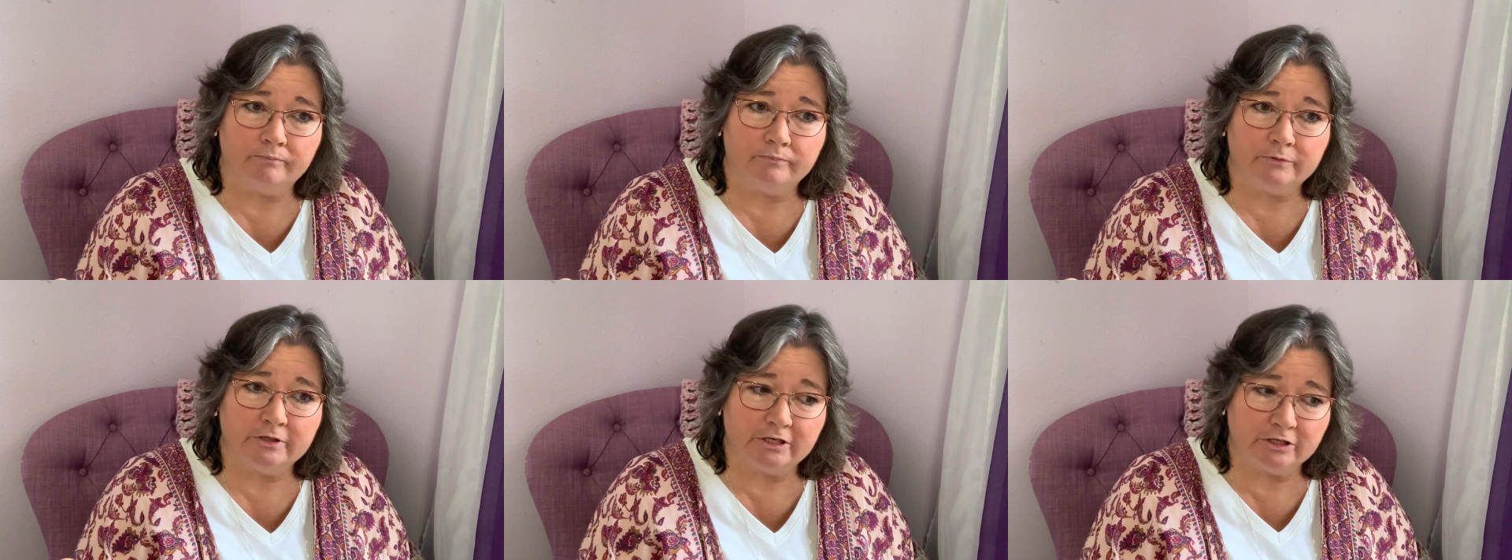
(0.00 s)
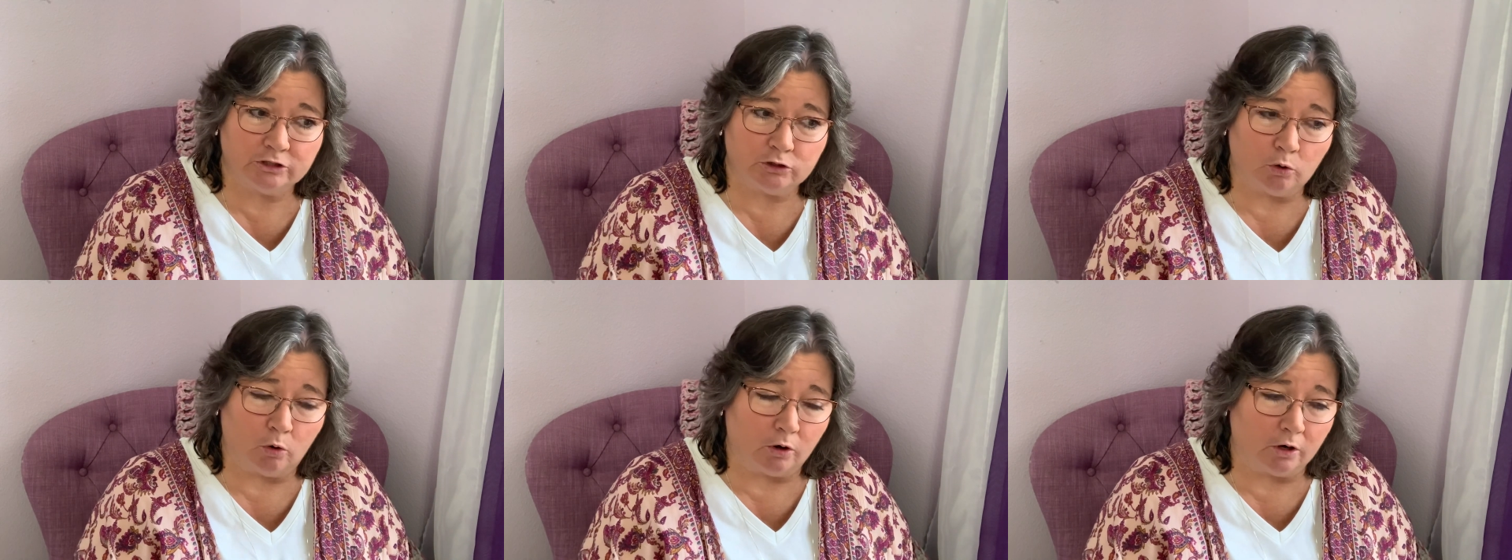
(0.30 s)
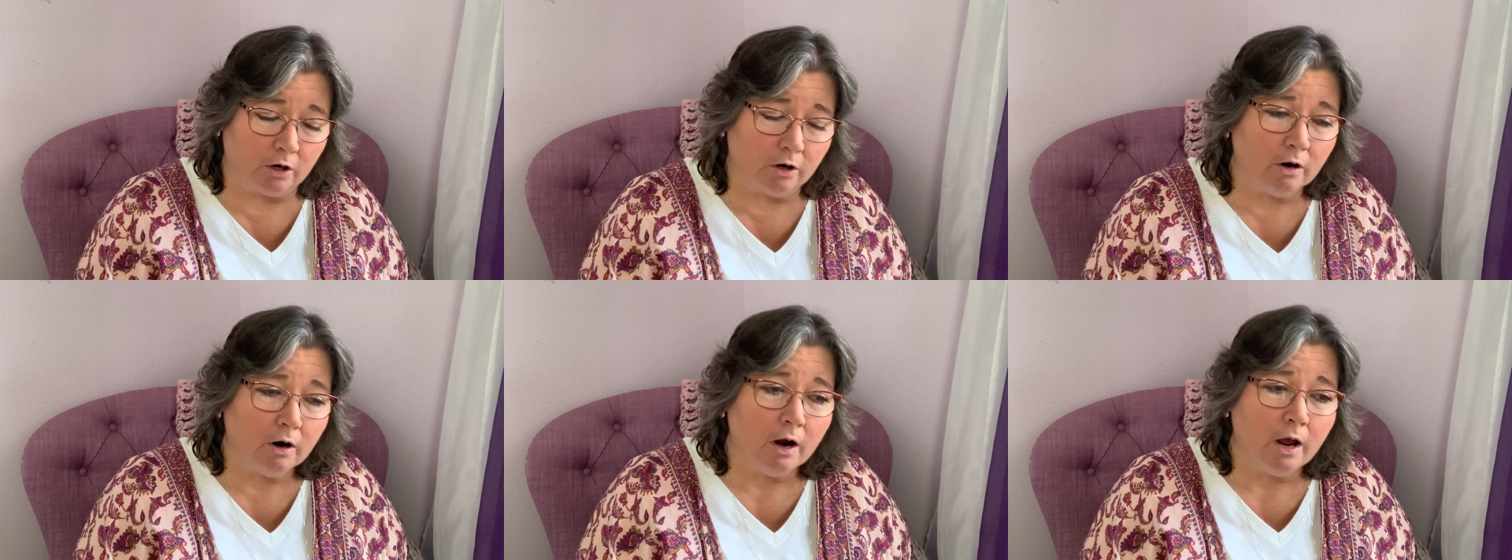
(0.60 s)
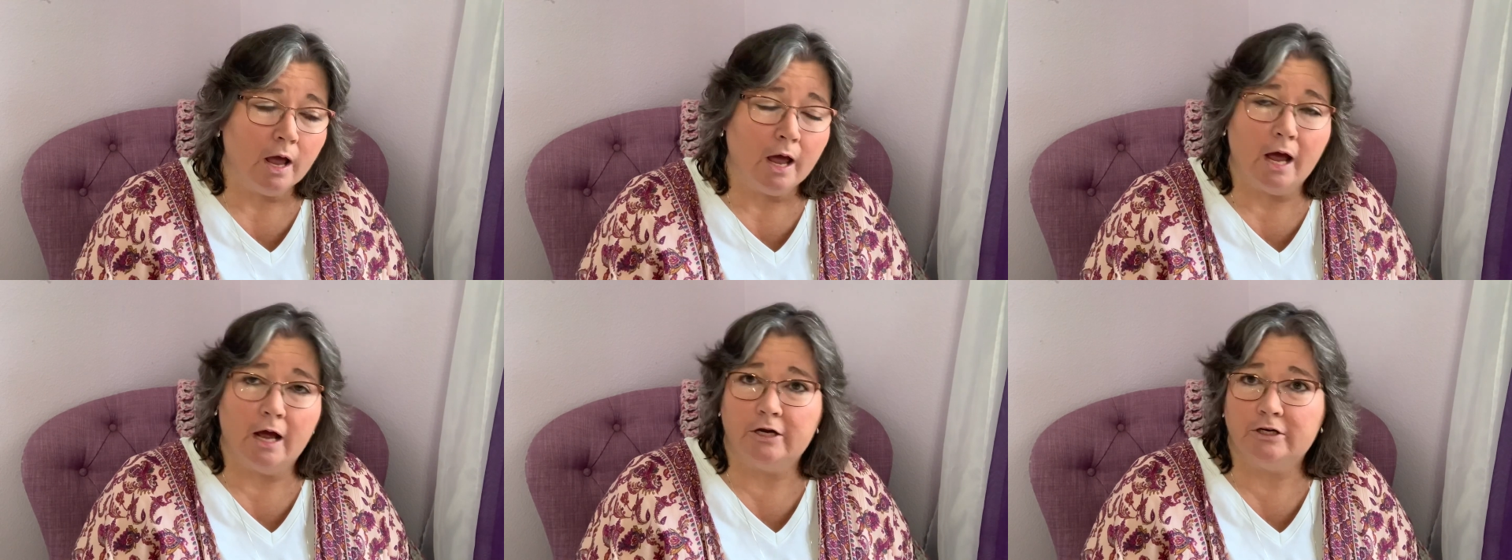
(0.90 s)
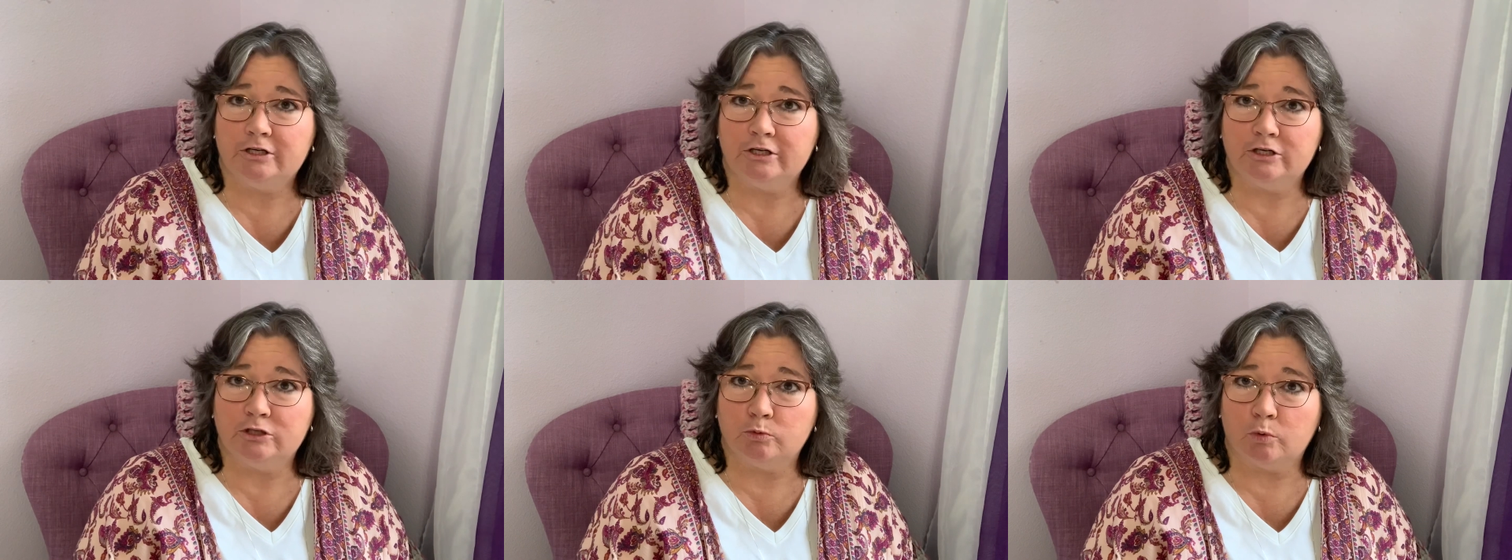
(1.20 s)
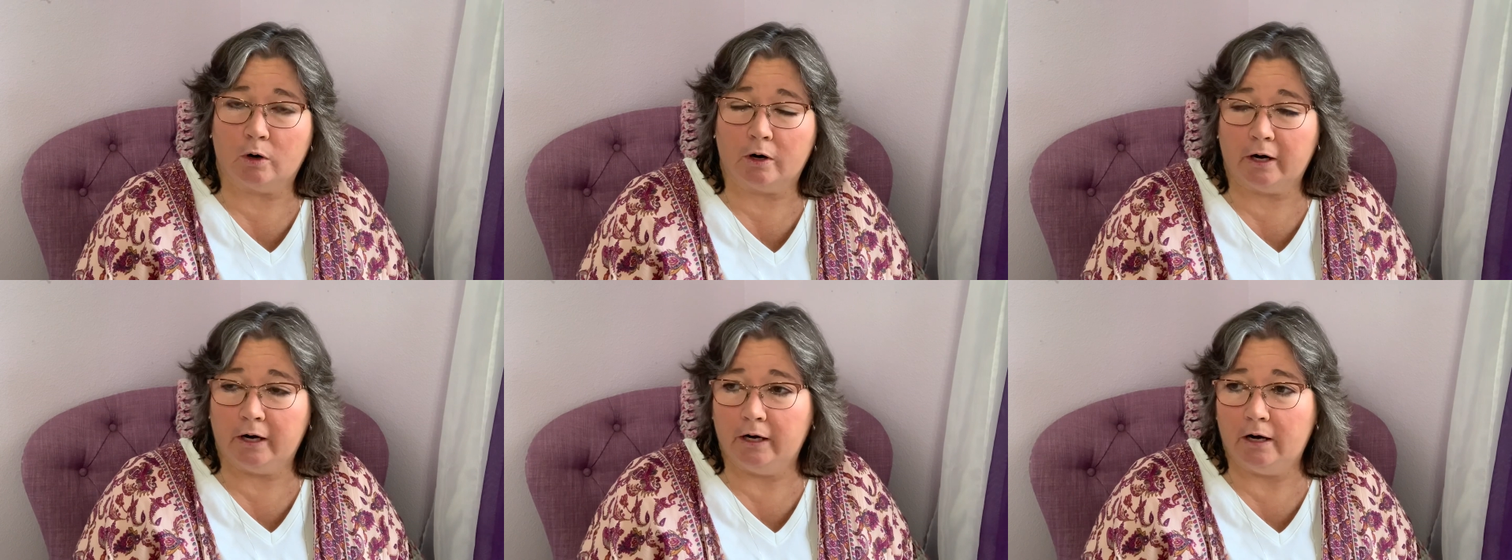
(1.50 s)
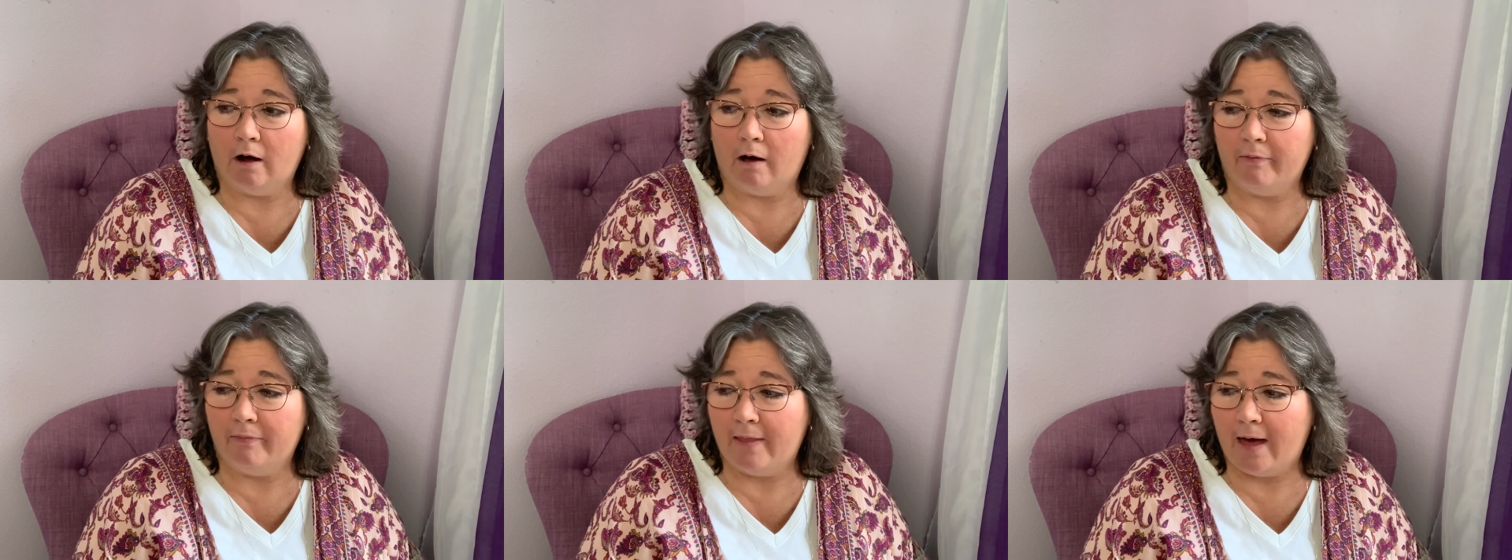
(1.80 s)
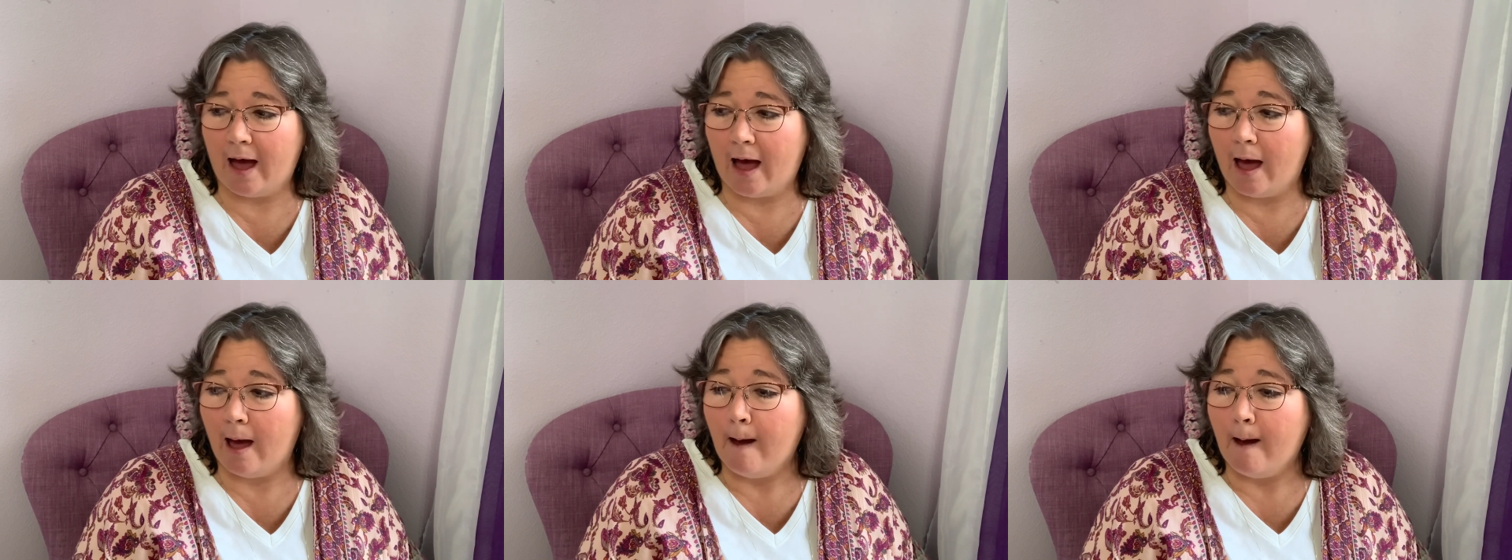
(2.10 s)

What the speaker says: disorder, and she's working on that.